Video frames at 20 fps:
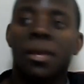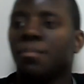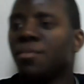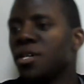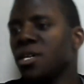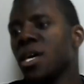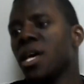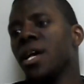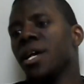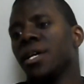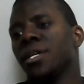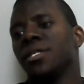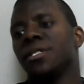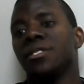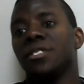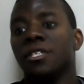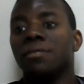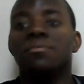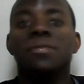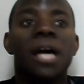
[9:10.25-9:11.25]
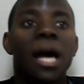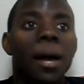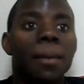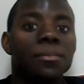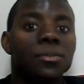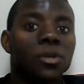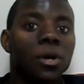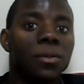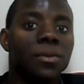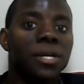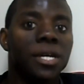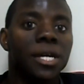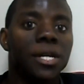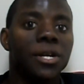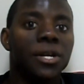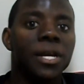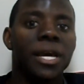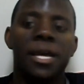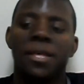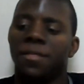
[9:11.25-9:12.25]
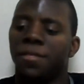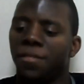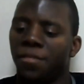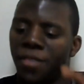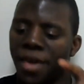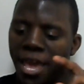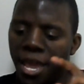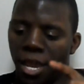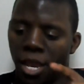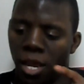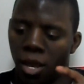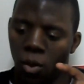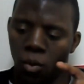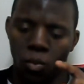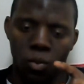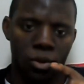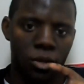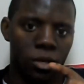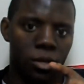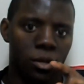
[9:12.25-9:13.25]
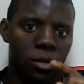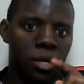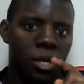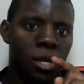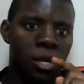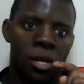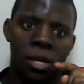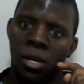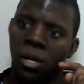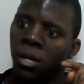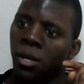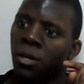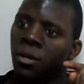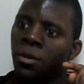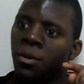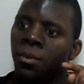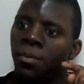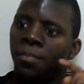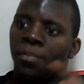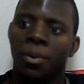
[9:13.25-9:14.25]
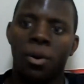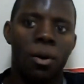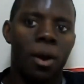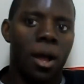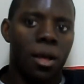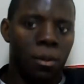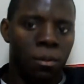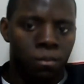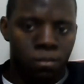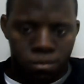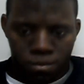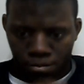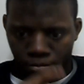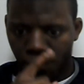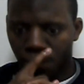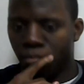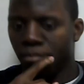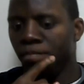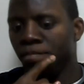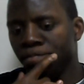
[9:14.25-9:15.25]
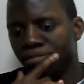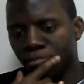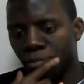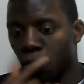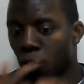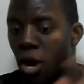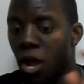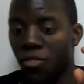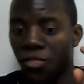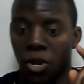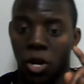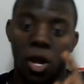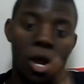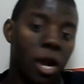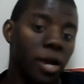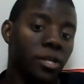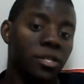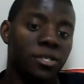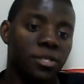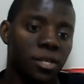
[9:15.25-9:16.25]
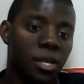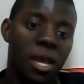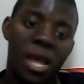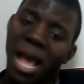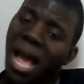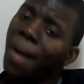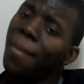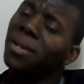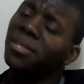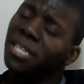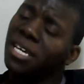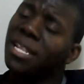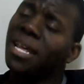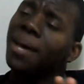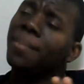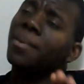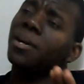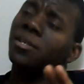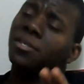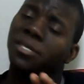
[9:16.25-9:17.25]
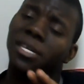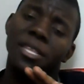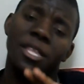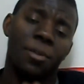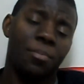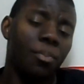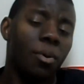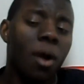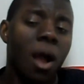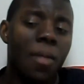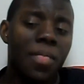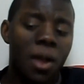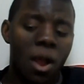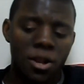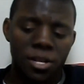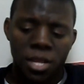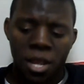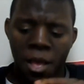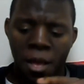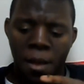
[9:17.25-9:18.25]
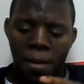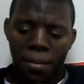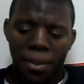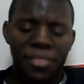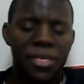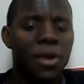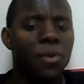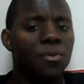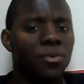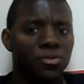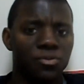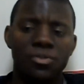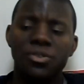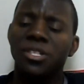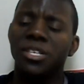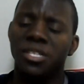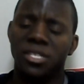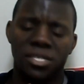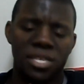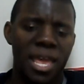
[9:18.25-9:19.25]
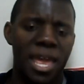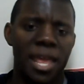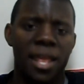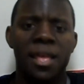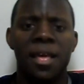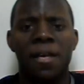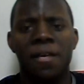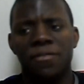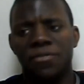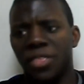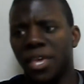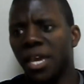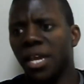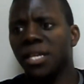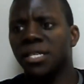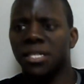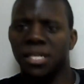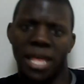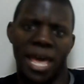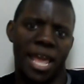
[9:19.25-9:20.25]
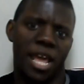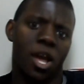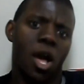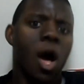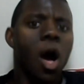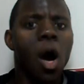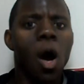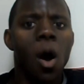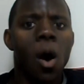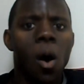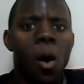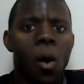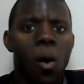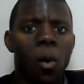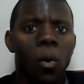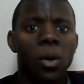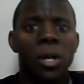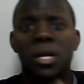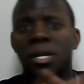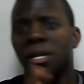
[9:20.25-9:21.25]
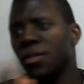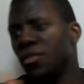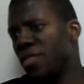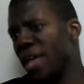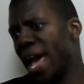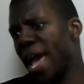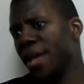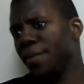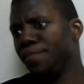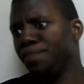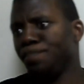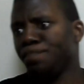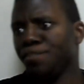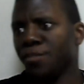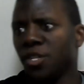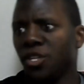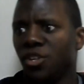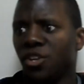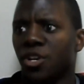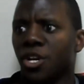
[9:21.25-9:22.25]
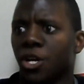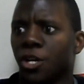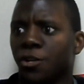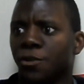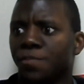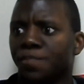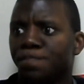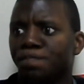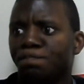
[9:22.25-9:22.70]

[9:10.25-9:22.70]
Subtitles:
Because sometimes on the internet, they will pour out their hearts. I'm not going to say they pour out their hearts. But they would really say things like, oh, that, we are